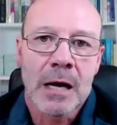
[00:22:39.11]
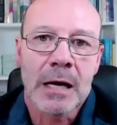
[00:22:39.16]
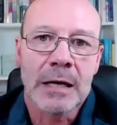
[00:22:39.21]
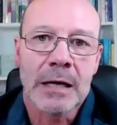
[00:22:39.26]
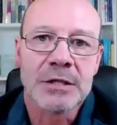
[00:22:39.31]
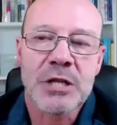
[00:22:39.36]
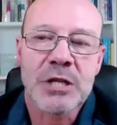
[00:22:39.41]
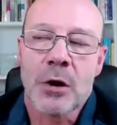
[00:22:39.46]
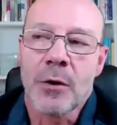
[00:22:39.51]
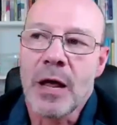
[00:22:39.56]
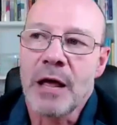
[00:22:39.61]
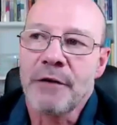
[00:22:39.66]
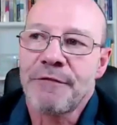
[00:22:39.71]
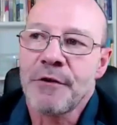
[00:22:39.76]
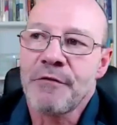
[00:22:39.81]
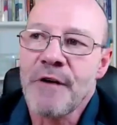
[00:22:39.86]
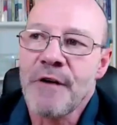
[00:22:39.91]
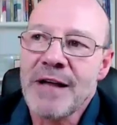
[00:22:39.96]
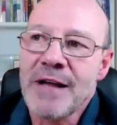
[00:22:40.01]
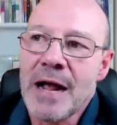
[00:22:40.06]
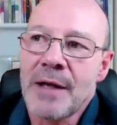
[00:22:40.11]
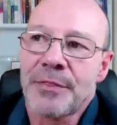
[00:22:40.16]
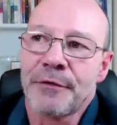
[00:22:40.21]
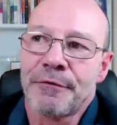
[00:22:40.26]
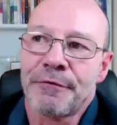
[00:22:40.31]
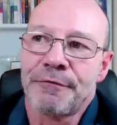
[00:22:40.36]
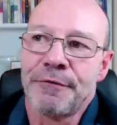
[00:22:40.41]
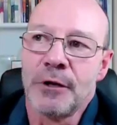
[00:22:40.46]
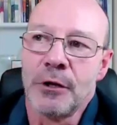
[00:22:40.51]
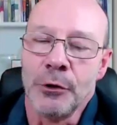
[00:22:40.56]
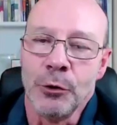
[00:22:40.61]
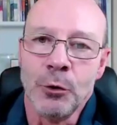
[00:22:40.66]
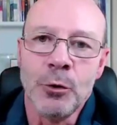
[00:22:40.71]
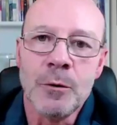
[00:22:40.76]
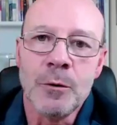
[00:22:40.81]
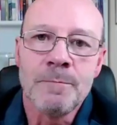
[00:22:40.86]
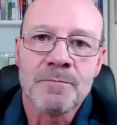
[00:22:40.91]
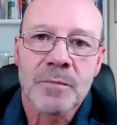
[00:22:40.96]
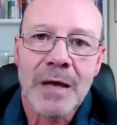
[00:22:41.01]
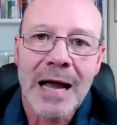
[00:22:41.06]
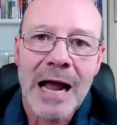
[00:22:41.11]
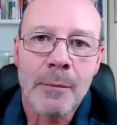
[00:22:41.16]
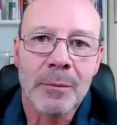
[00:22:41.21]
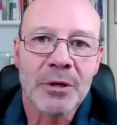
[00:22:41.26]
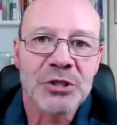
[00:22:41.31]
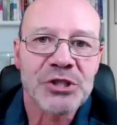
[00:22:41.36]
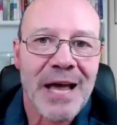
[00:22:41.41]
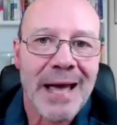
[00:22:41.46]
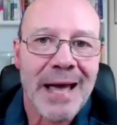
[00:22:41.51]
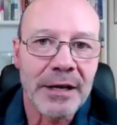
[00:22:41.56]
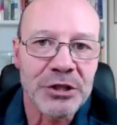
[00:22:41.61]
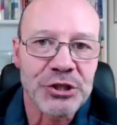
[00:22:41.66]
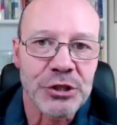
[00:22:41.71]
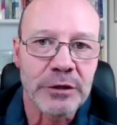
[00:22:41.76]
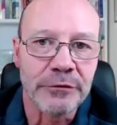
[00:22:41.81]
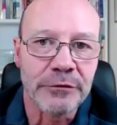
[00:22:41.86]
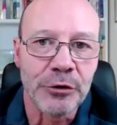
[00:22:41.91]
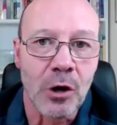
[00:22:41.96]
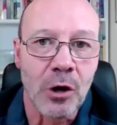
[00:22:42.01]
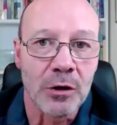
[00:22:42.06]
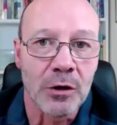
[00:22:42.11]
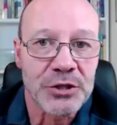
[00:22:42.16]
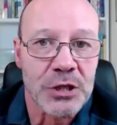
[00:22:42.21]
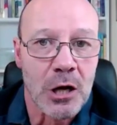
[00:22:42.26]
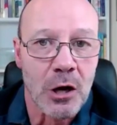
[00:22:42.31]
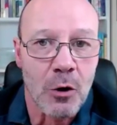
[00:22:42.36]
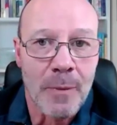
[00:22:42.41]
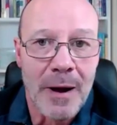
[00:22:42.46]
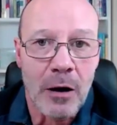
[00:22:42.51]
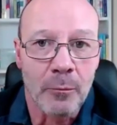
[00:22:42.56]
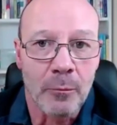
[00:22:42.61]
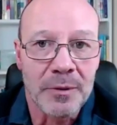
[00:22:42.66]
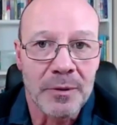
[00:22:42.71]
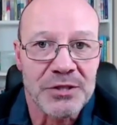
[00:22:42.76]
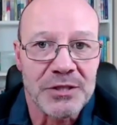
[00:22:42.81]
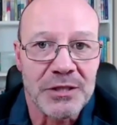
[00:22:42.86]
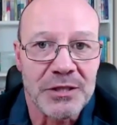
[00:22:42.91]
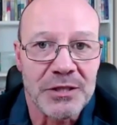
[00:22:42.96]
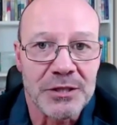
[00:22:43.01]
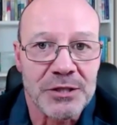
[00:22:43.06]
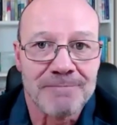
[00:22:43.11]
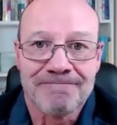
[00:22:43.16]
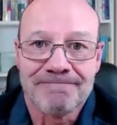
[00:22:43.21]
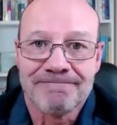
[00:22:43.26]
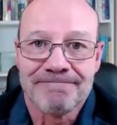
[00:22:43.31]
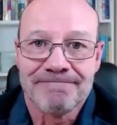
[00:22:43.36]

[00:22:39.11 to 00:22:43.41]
And so if you've ever had the flu, how much energy have you got to go about business?